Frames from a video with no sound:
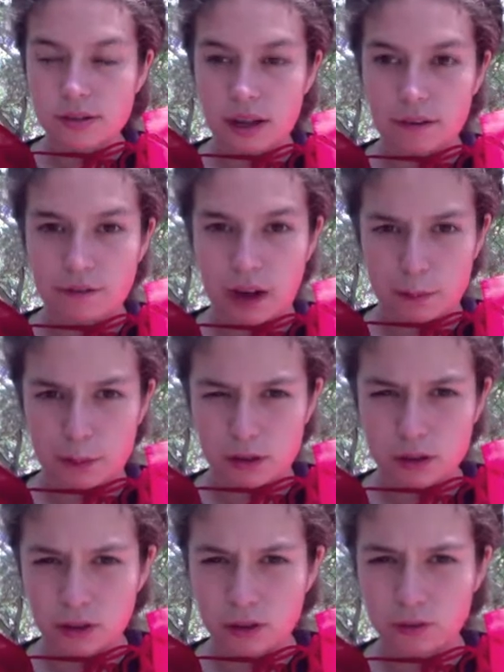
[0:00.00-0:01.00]
that fabric
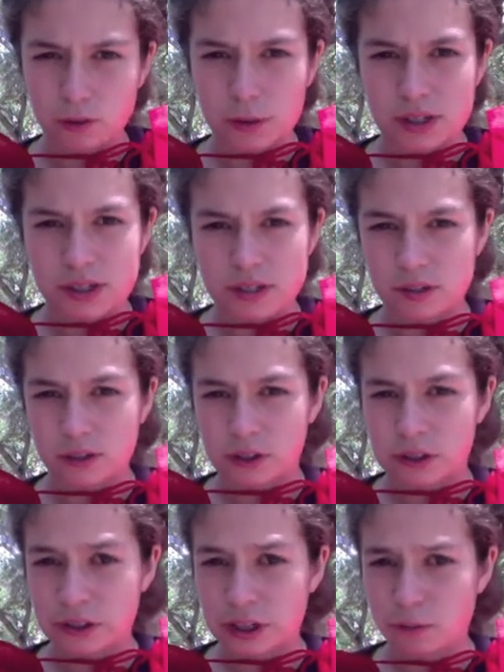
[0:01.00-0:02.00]
glue for me takes a
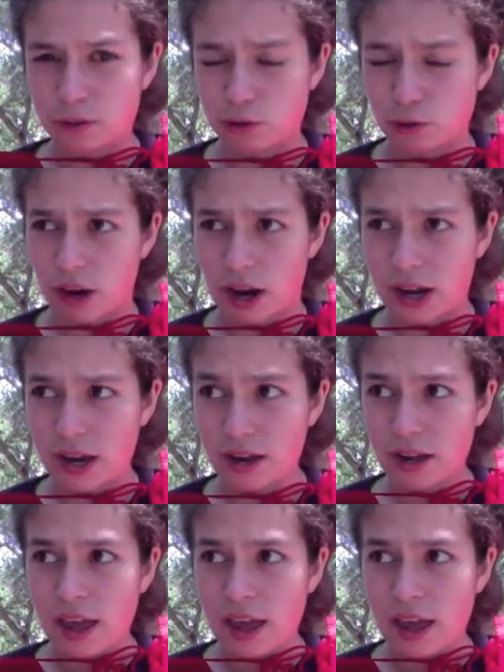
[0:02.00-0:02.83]
long time to dry.